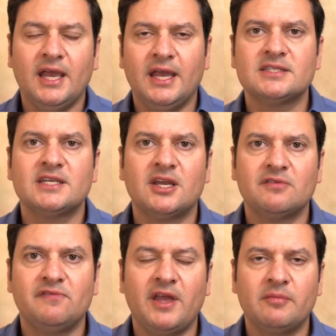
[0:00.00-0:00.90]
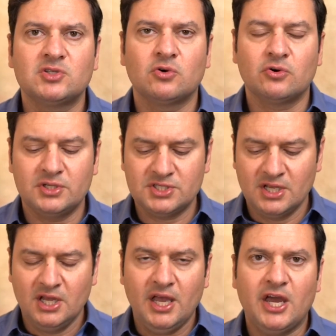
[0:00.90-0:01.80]
anti-inflammatories,
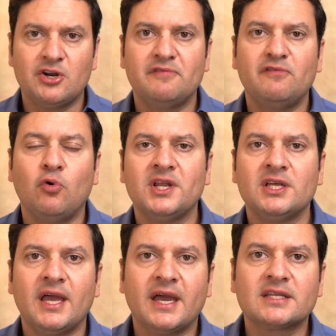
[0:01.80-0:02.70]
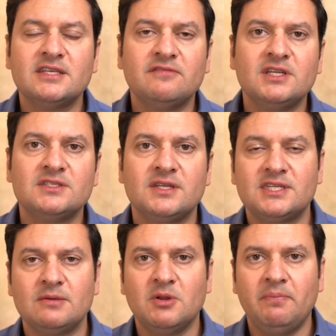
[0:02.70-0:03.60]
and avoiding activities that
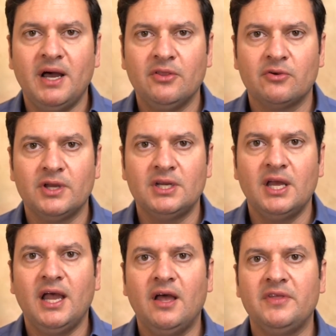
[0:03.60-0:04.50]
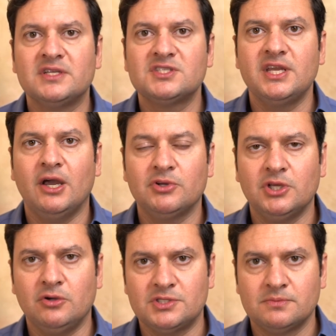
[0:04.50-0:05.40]
seem to bother it, and then see how it
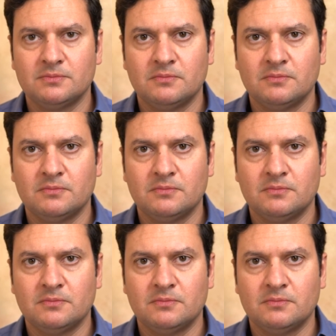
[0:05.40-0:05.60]
goes.